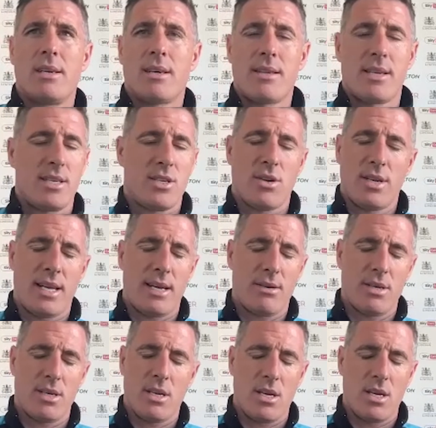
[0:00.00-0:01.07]
think he's got
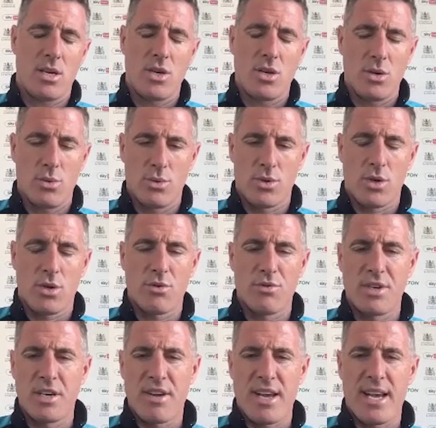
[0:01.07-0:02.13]
a huge
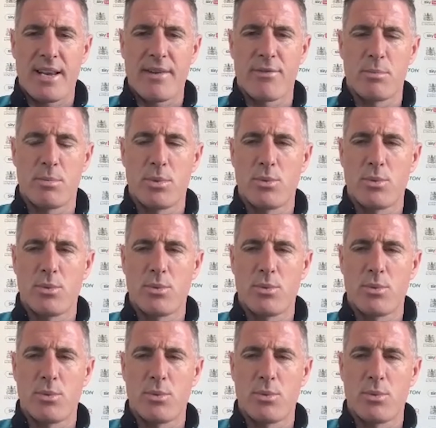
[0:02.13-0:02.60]
career ahead of him.